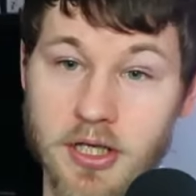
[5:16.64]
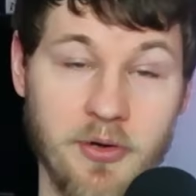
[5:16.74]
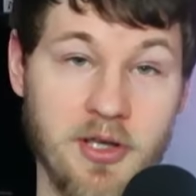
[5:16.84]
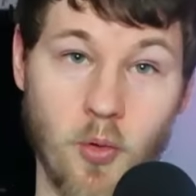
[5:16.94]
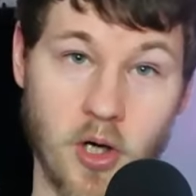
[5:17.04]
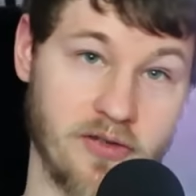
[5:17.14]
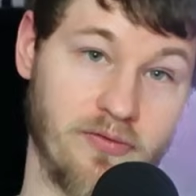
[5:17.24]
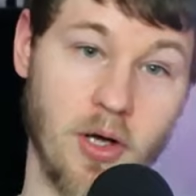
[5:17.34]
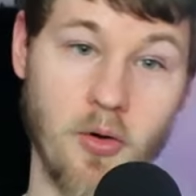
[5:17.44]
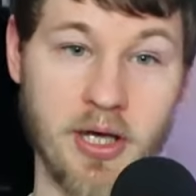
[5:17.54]
You know, he works
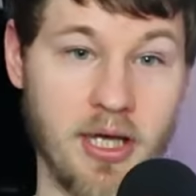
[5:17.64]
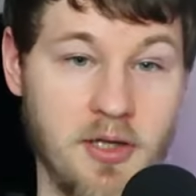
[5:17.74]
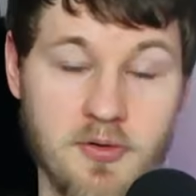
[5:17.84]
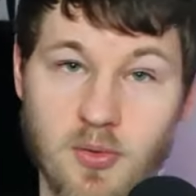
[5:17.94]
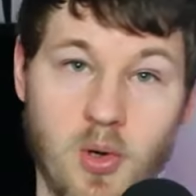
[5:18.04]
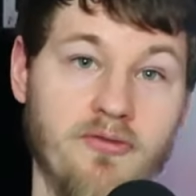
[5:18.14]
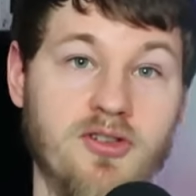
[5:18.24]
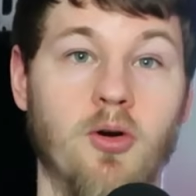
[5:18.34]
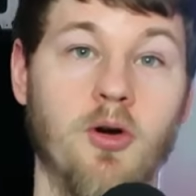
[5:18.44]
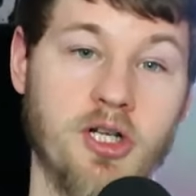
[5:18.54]
with Logan. He used to work with
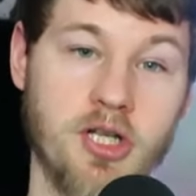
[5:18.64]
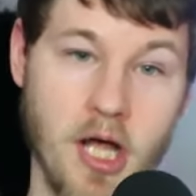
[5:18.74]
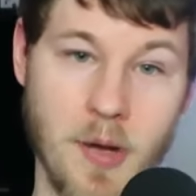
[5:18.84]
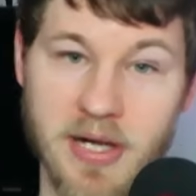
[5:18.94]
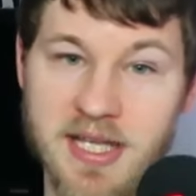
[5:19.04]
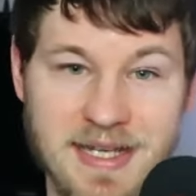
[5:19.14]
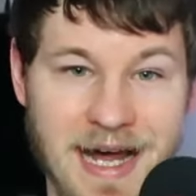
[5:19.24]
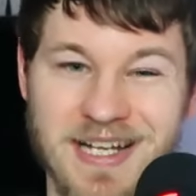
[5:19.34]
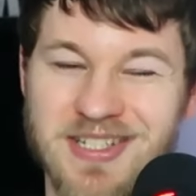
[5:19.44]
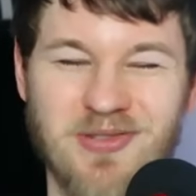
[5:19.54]
George. But he
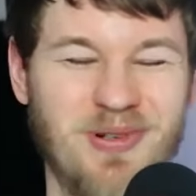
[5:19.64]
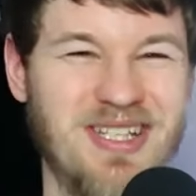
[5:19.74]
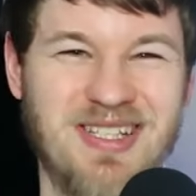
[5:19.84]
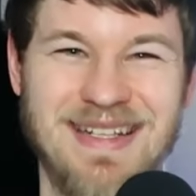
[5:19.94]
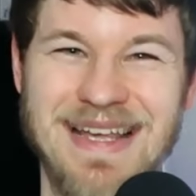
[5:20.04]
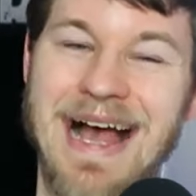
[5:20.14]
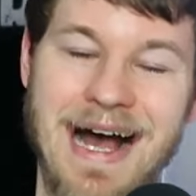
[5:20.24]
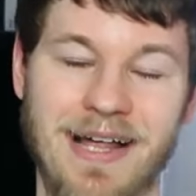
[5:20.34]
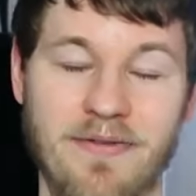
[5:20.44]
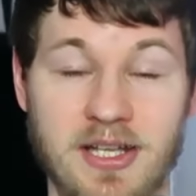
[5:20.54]
kind of just wants to stay
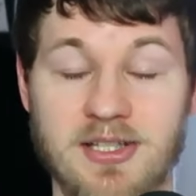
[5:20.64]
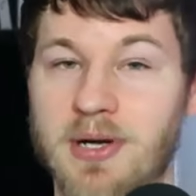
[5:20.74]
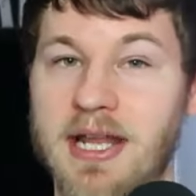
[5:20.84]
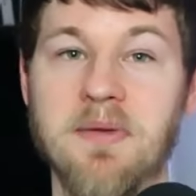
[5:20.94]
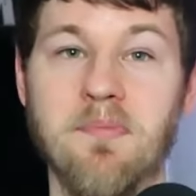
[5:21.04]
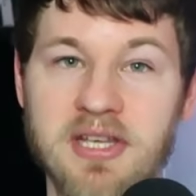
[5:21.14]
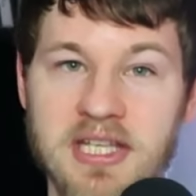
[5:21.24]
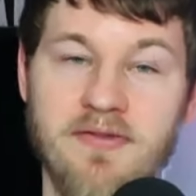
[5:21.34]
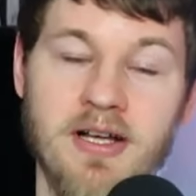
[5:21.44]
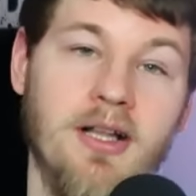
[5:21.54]
out of it. Doesn't want any
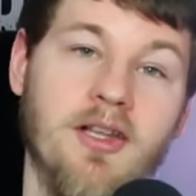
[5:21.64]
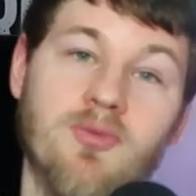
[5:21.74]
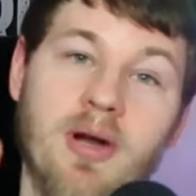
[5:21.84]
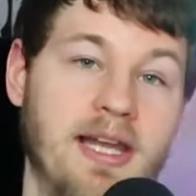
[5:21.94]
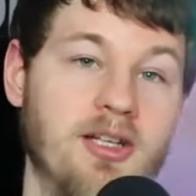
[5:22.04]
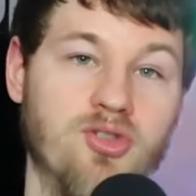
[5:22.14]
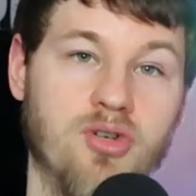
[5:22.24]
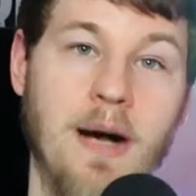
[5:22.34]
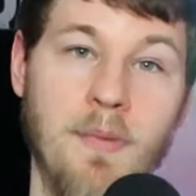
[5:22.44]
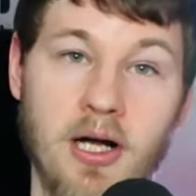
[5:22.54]
beef. Doesn't want any
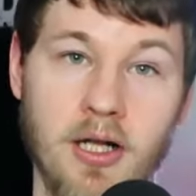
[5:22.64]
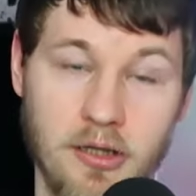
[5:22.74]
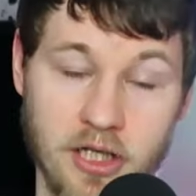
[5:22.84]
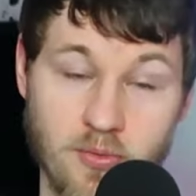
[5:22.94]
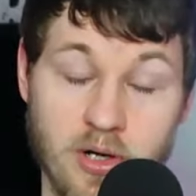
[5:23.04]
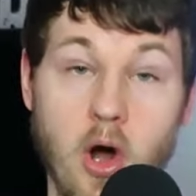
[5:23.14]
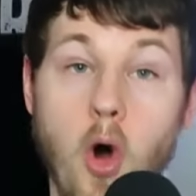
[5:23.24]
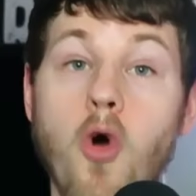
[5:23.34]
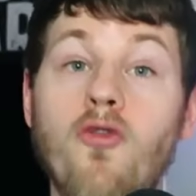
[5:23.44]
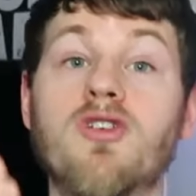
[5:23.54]
drama. Doesn't want
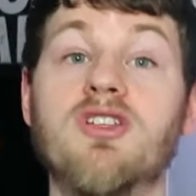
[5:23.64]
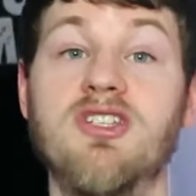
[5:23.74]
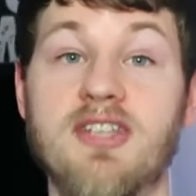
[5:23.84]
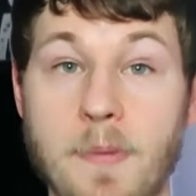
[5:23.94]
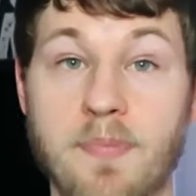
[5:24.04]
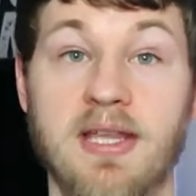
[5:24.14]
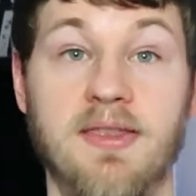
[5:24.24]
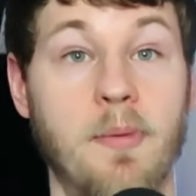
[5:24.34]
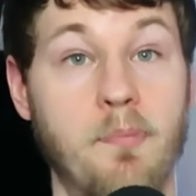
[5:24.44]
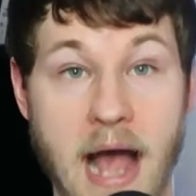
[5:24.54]
to
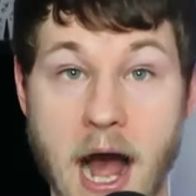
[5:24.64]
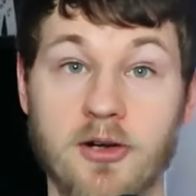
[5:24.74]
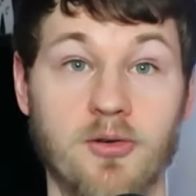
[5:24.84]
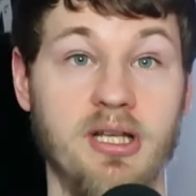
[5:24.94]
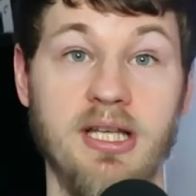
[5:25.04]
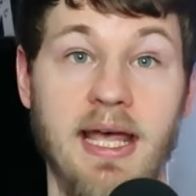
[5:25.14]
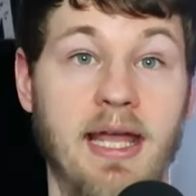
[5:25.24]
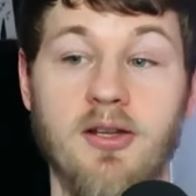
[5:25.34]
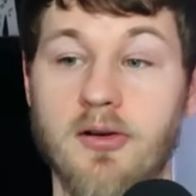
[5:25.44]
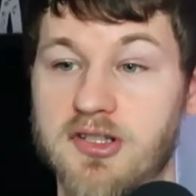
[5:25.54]
overstep the boundary
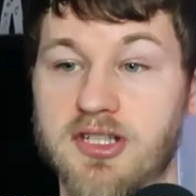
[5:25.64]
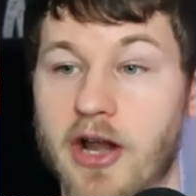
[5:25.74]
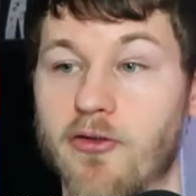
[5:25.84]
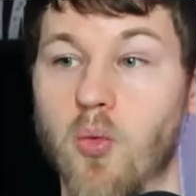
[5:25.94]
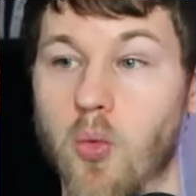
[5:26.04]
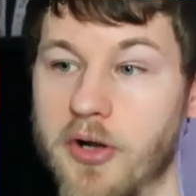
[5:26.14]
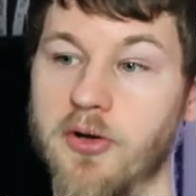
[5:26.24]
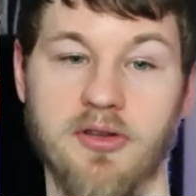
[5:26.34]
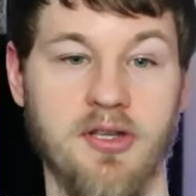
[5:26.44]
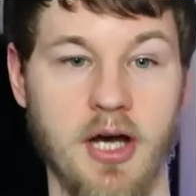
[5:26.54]
and, you know, side of one
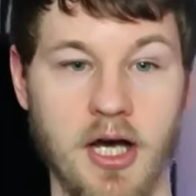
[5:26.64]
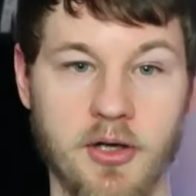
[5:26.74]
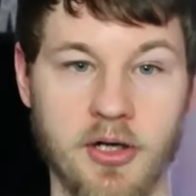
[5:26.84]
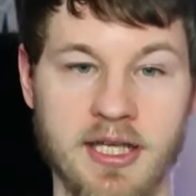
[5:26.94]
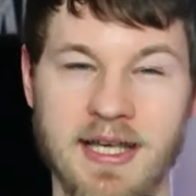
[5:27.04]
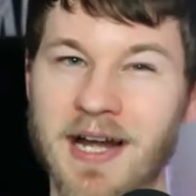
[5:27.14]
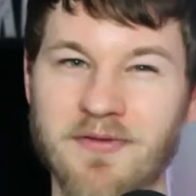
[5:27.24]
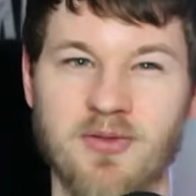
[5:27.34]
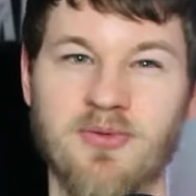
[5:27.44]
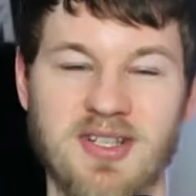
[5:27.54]
or the other. He kind
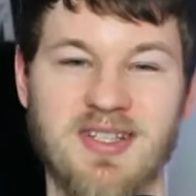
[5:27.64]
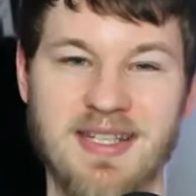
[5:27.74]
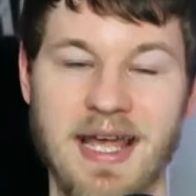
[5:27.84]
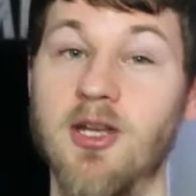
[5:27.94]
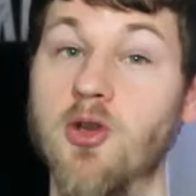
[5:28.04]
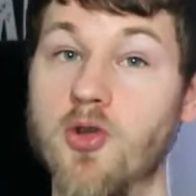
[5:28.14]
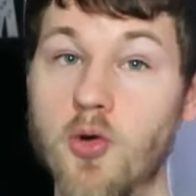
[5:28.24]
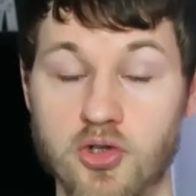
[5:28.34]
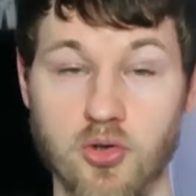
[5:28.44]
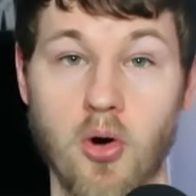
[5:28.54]
of just wants to stay
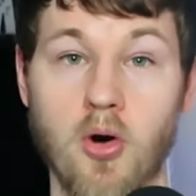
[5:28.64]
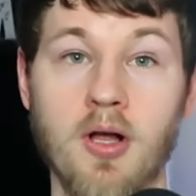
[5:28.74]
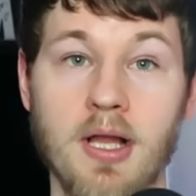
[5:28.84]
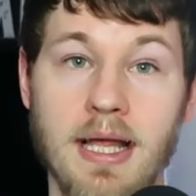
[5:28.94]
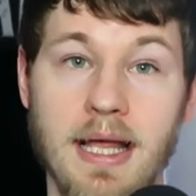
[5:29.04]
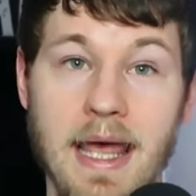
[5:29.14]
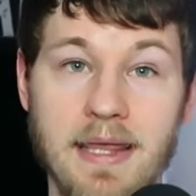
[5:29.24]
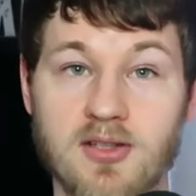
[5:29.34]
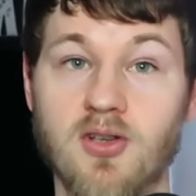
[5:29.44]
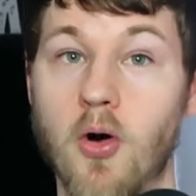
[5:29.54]
neutral
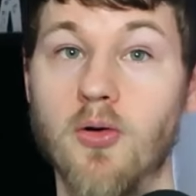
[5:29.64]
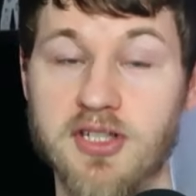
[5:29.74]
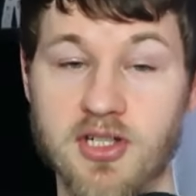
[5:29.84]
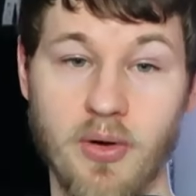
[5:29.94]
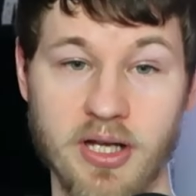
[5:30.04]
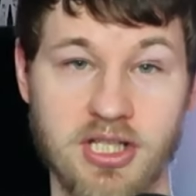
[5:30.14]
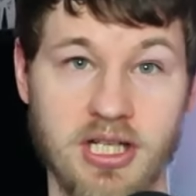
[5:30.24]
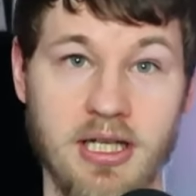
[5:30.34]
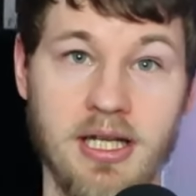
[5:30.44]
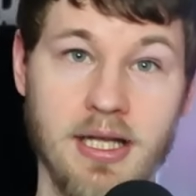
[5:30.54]
in this whole
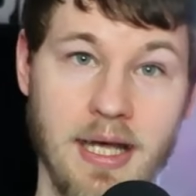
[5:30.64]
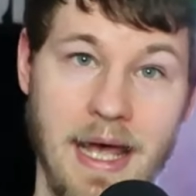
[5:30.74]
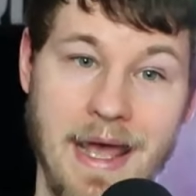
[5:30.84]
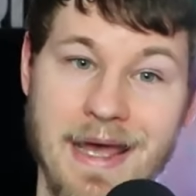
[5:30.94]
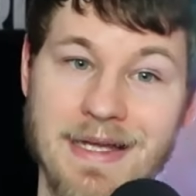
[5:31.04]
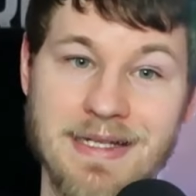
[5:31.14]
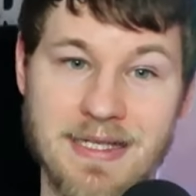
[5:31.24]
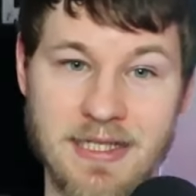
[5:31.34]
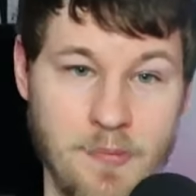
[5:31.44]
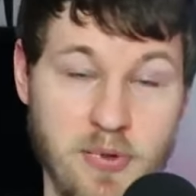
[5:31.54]
situation, and
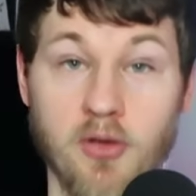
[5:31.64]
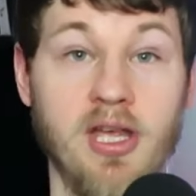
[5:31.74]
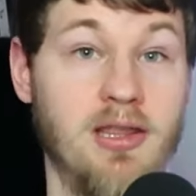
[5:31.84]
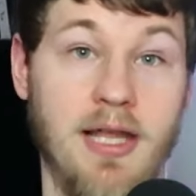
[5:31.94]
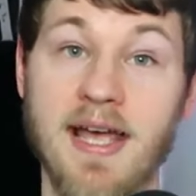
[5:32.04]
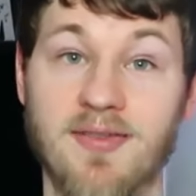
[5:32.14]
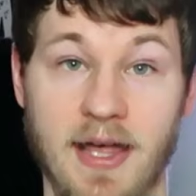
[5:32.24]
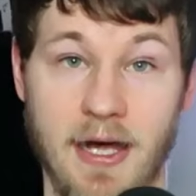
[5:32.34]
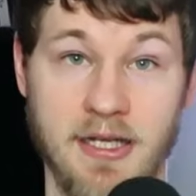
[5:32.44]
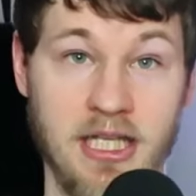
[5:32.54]
some people didn't like that.